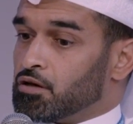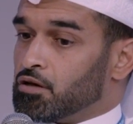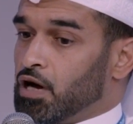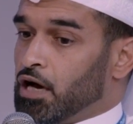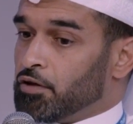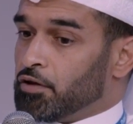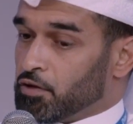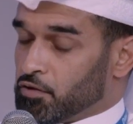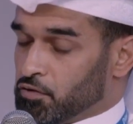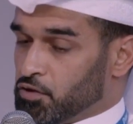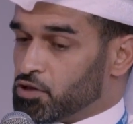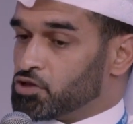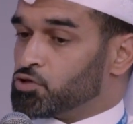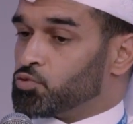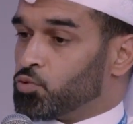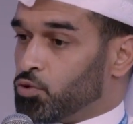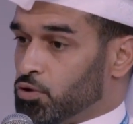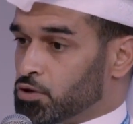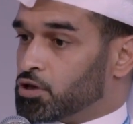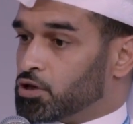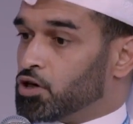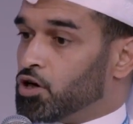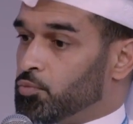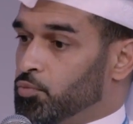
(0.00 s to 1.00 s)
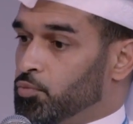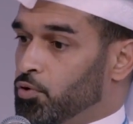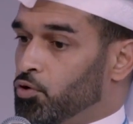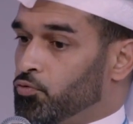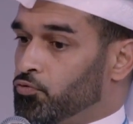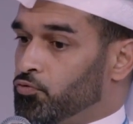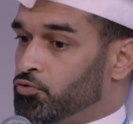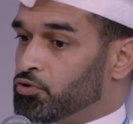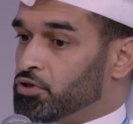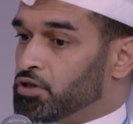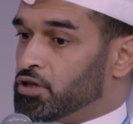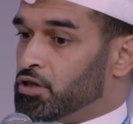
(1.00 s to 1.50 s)
I think this World Cup,
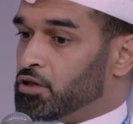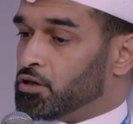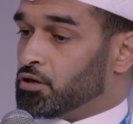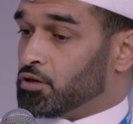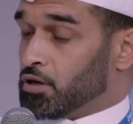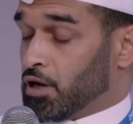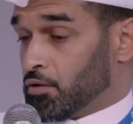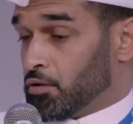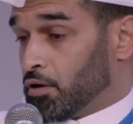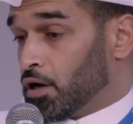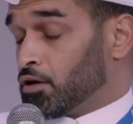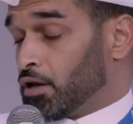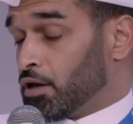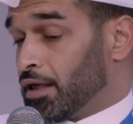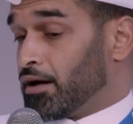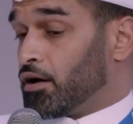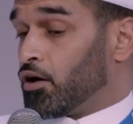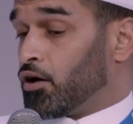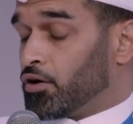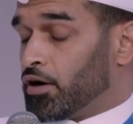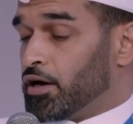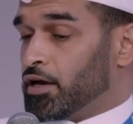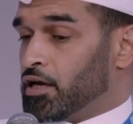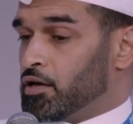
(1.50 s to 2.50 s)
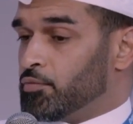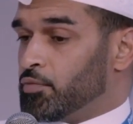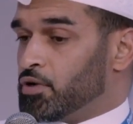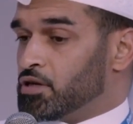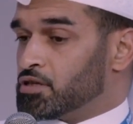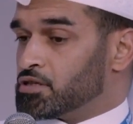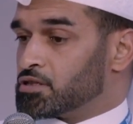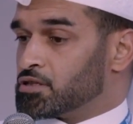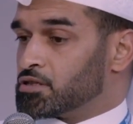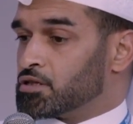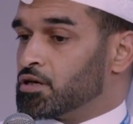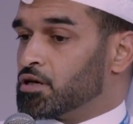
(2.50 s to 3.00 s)
hopefully, and our aim
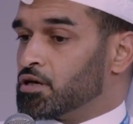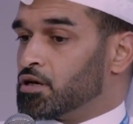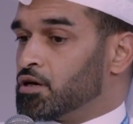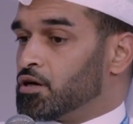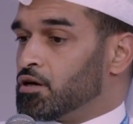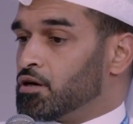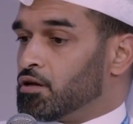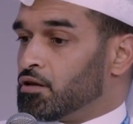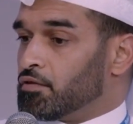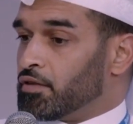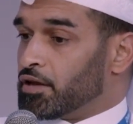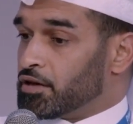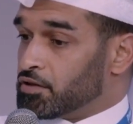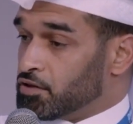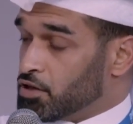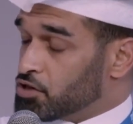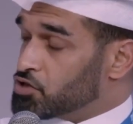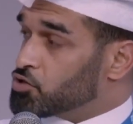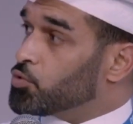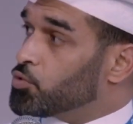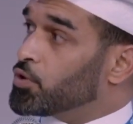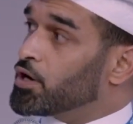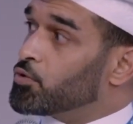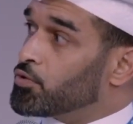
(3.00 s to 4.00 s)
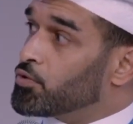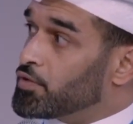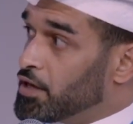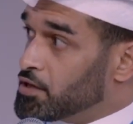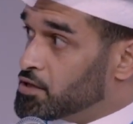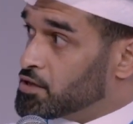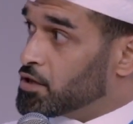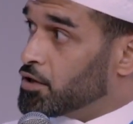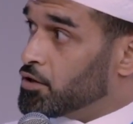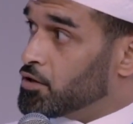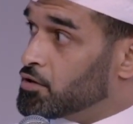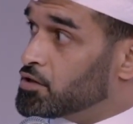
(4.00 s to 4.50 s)
is that it does away with that
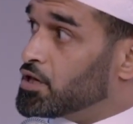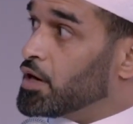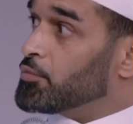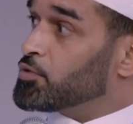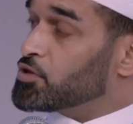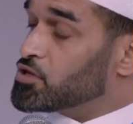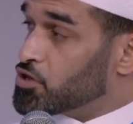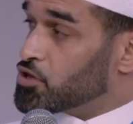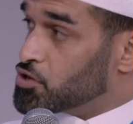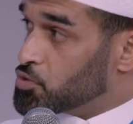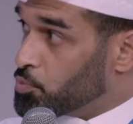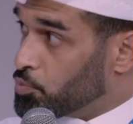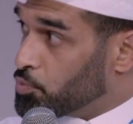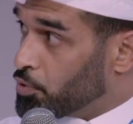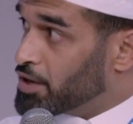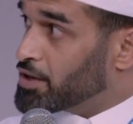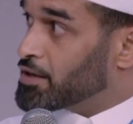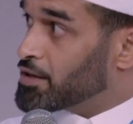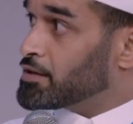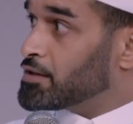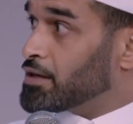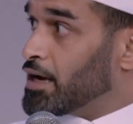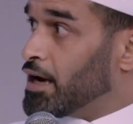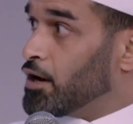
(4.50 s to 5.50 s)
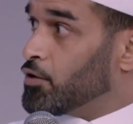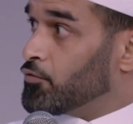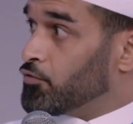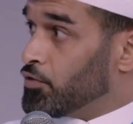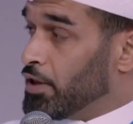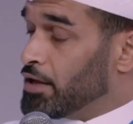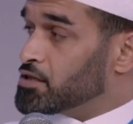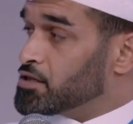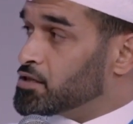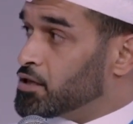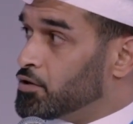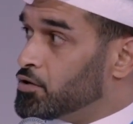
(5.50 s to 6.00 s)
stereotype. It starts breaking down for
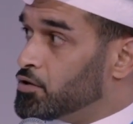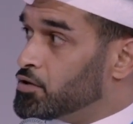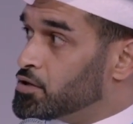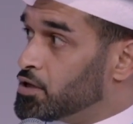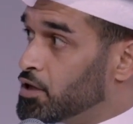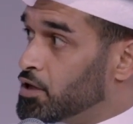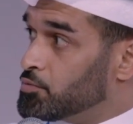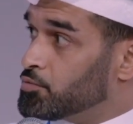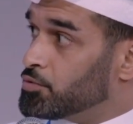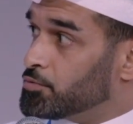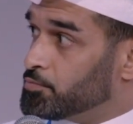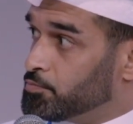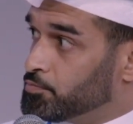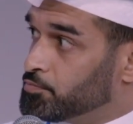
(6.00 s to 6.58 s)
that stereotype.